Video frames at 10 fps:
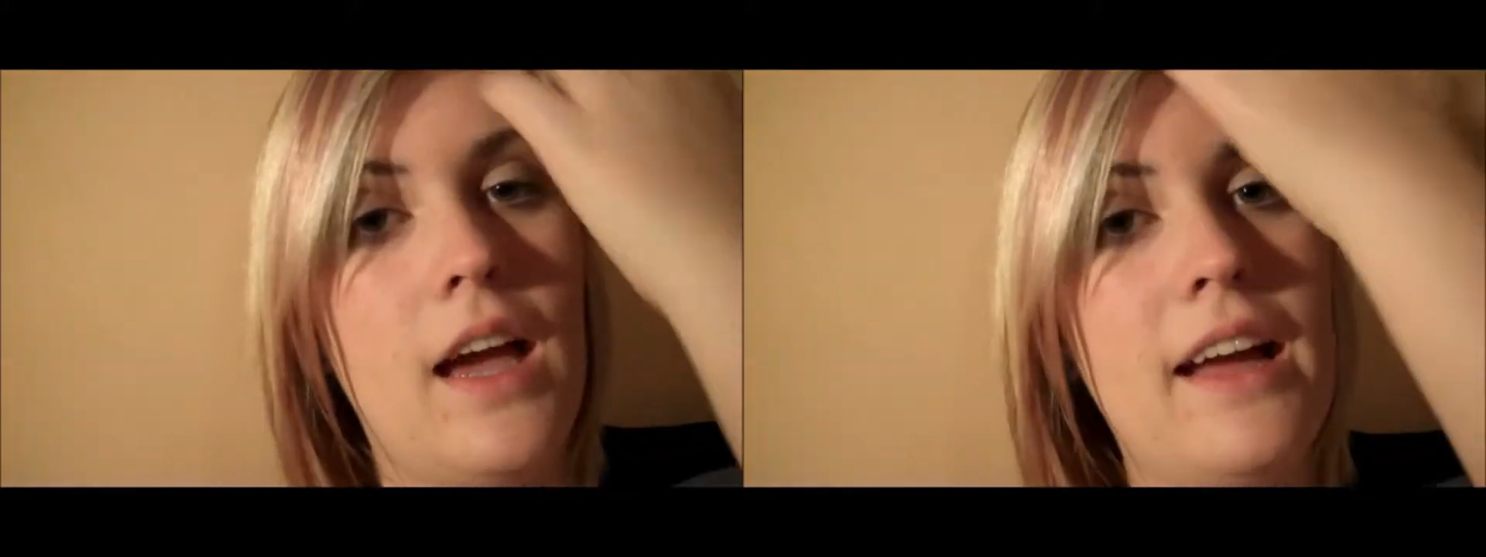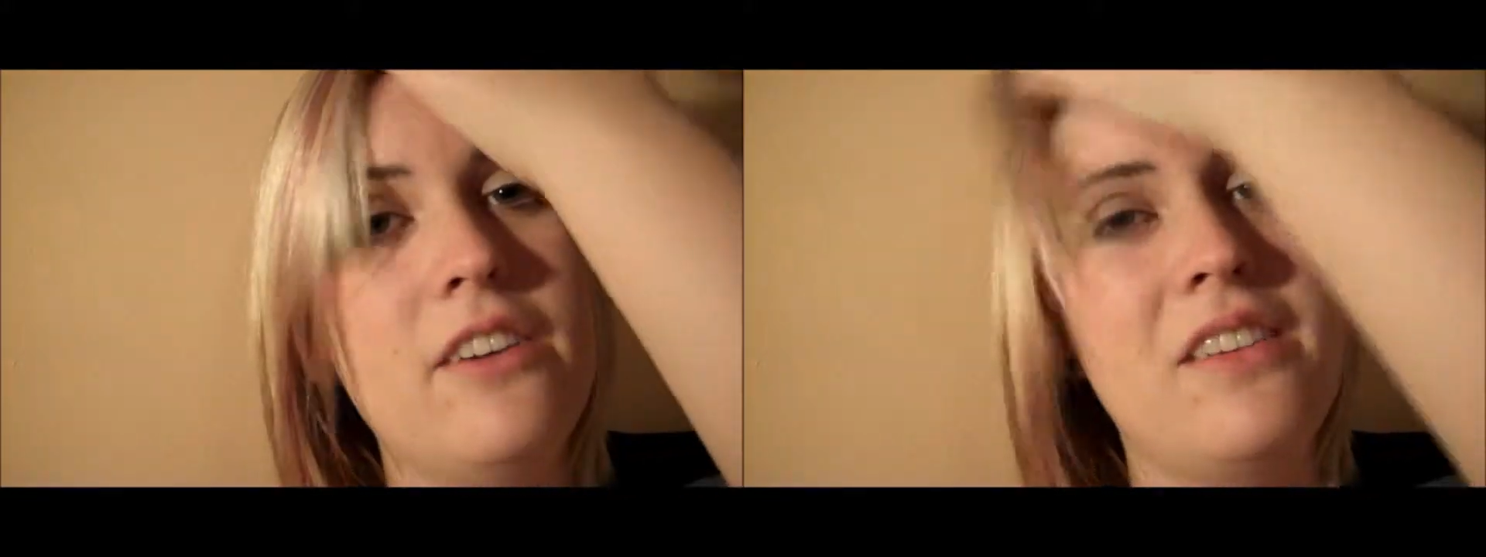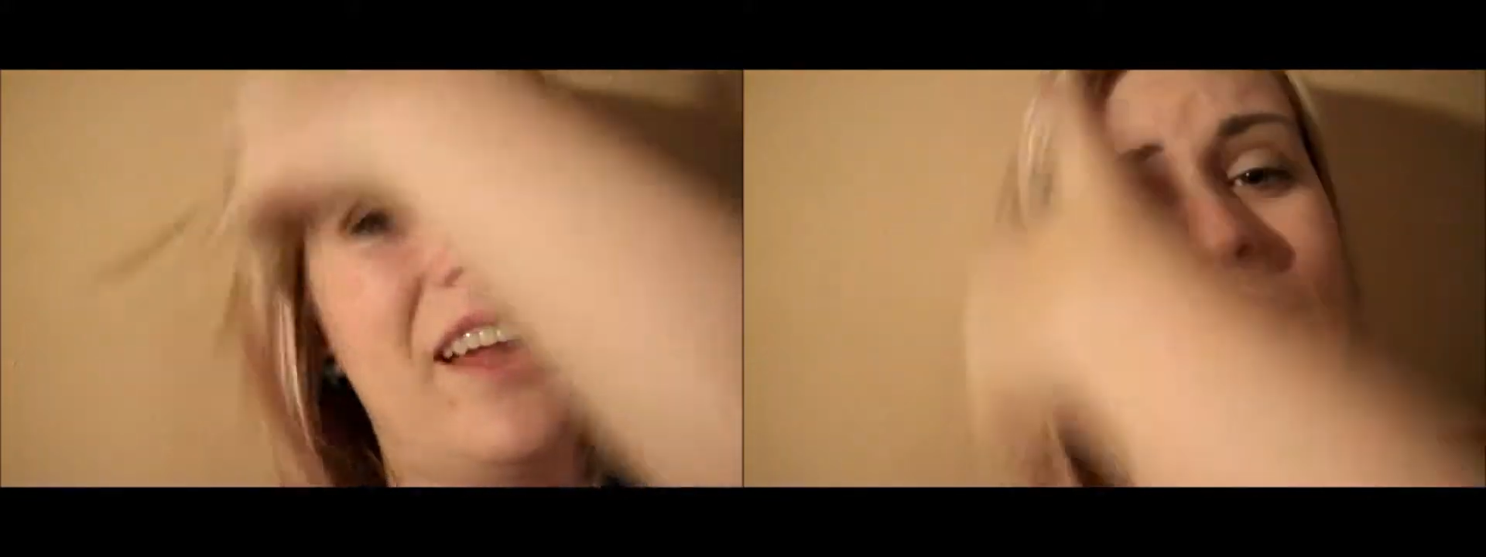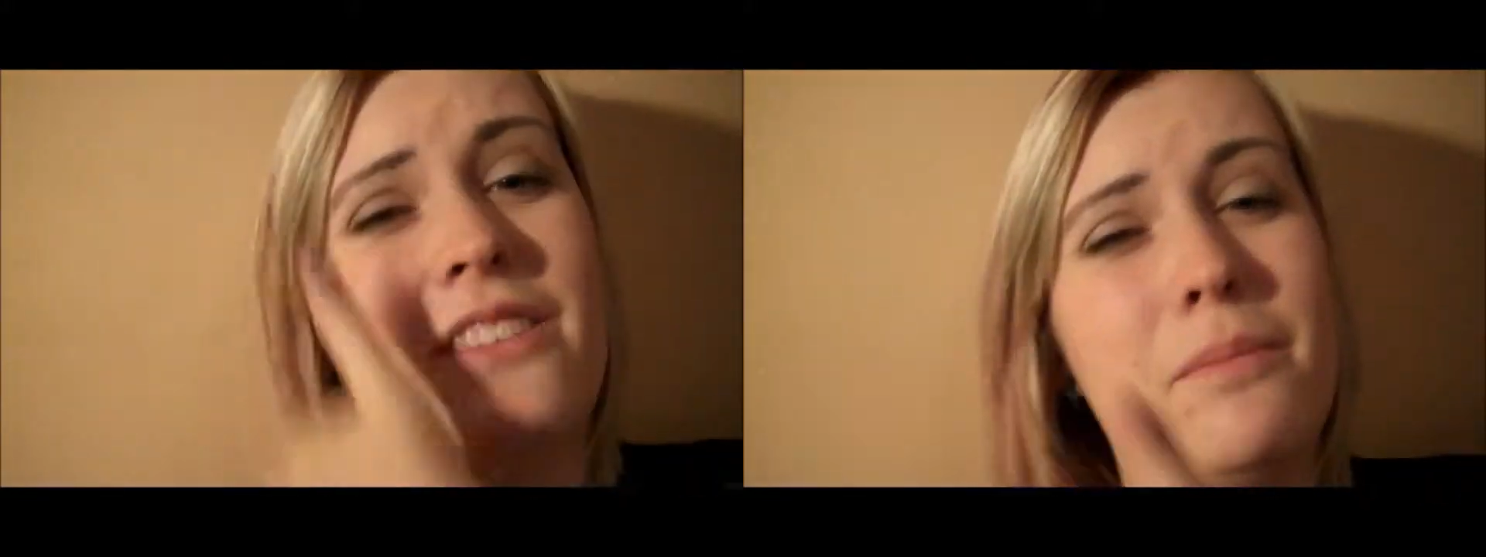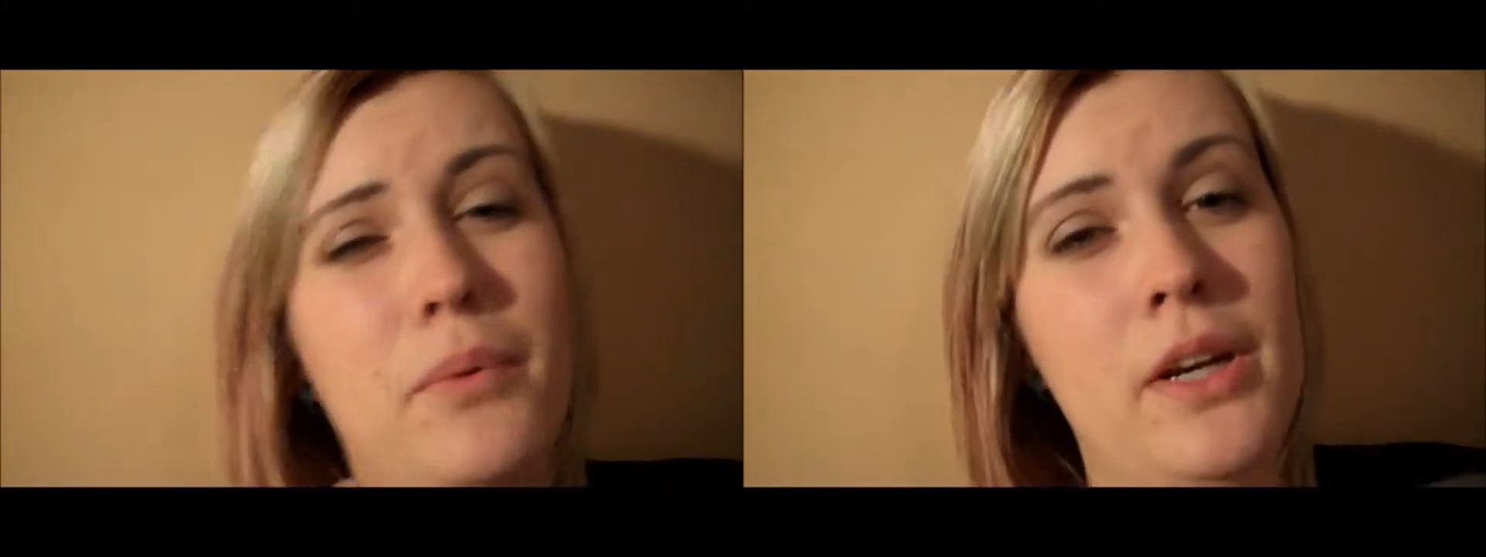I just like
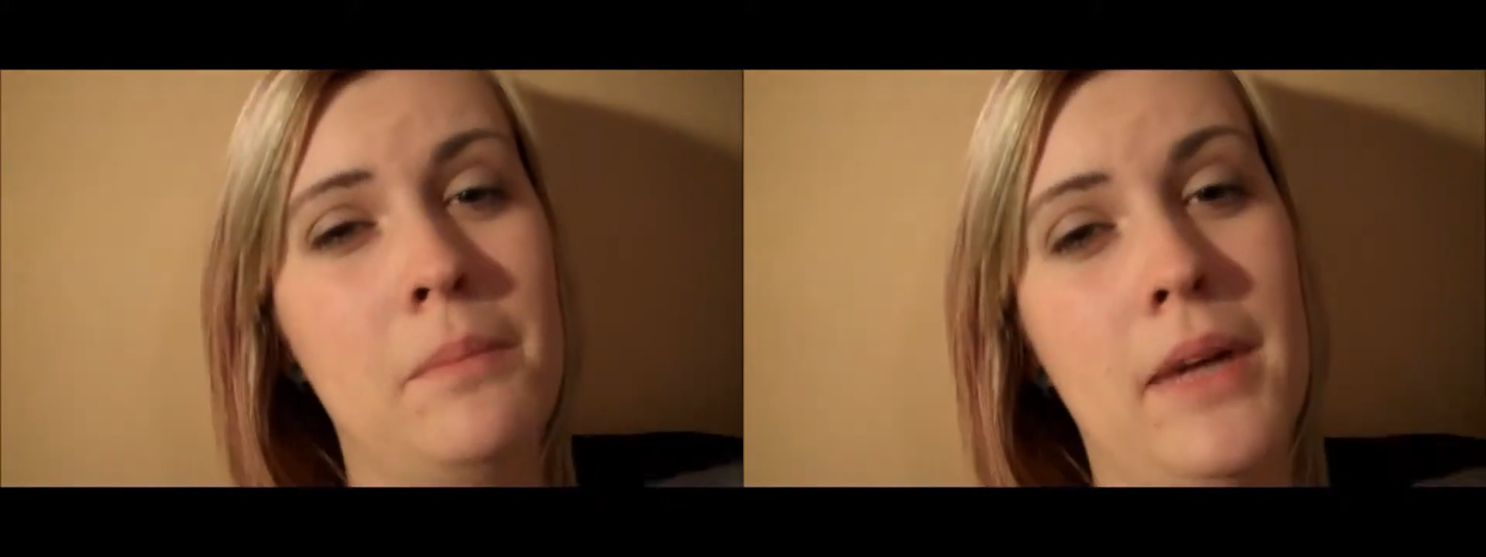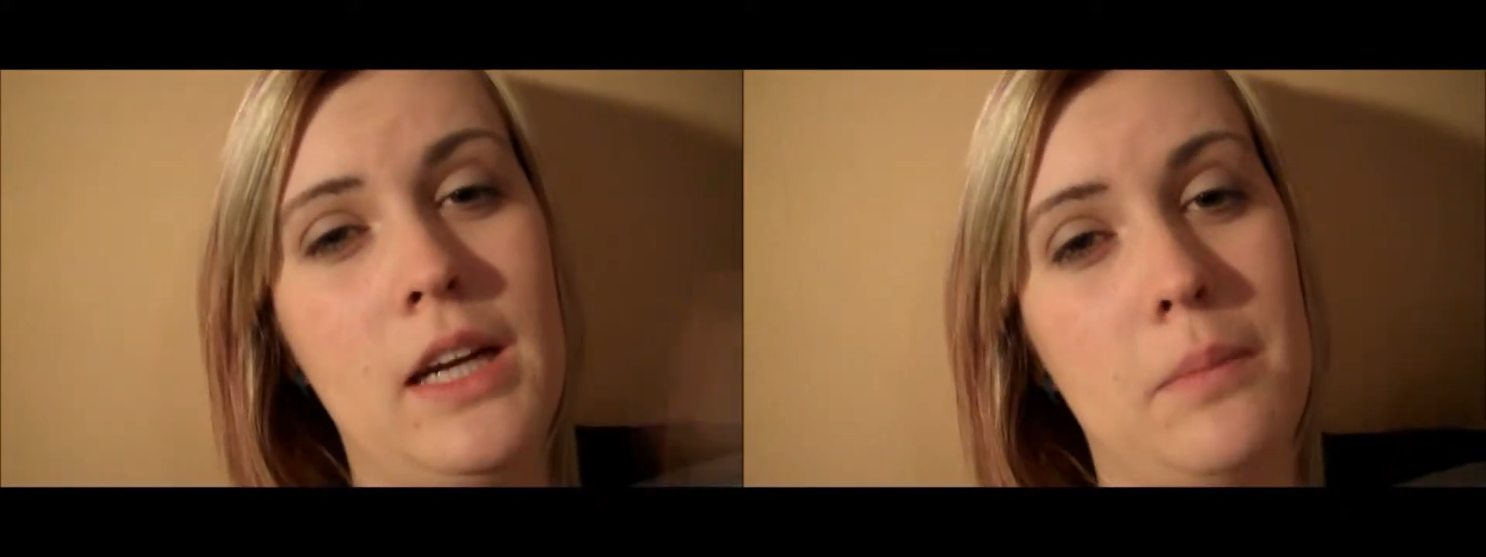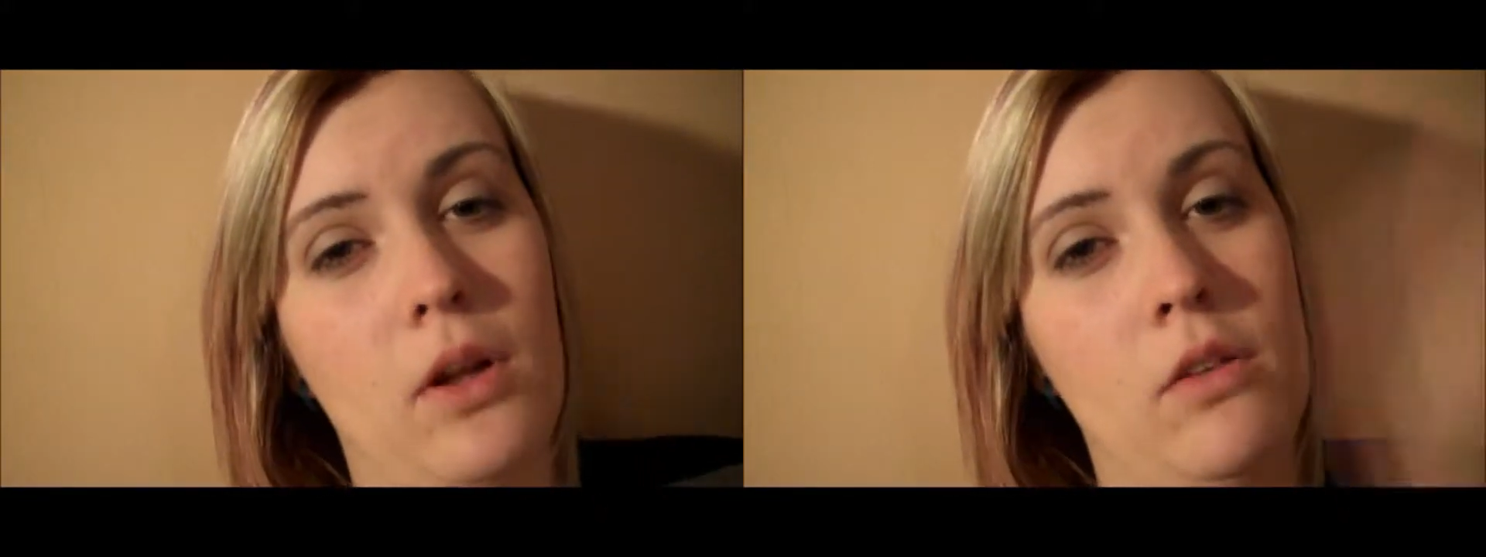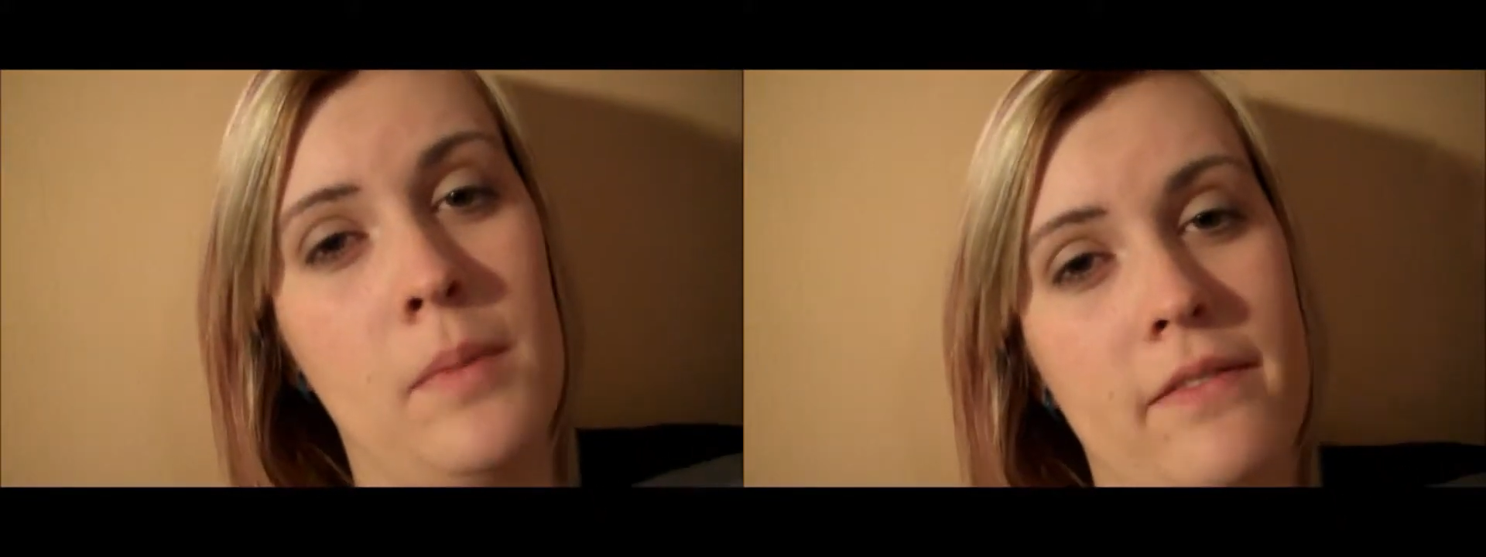putting makeup all over